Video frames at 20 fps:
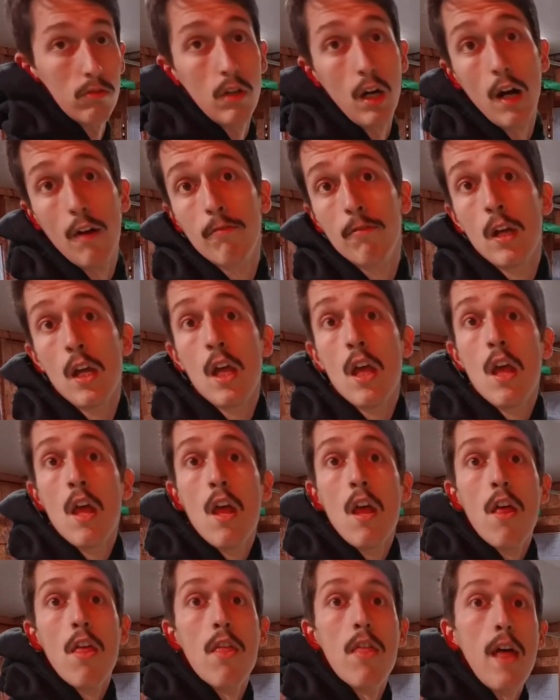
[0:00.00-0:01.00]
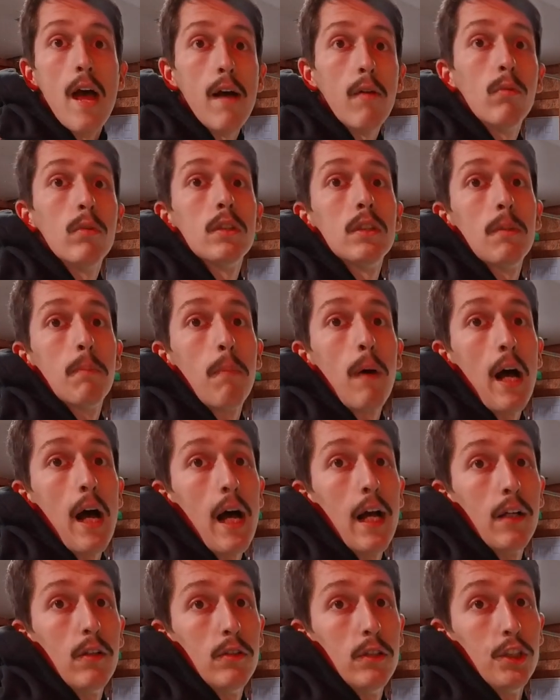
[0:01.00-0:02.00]
rough, that was a
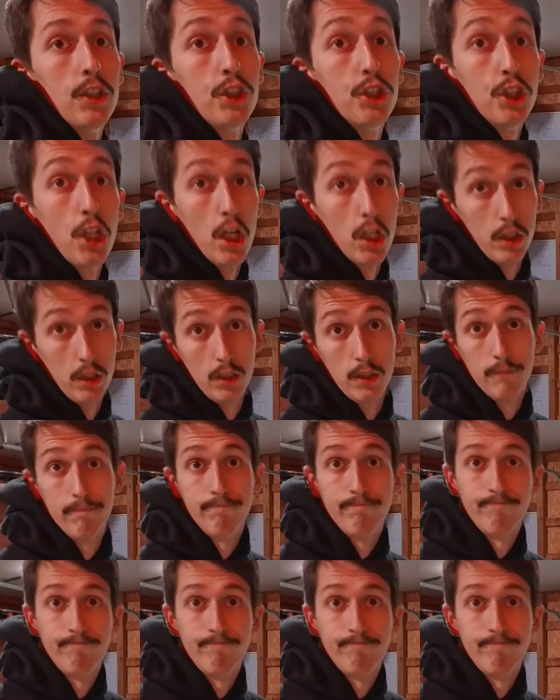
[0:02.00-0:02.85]
pile of junk.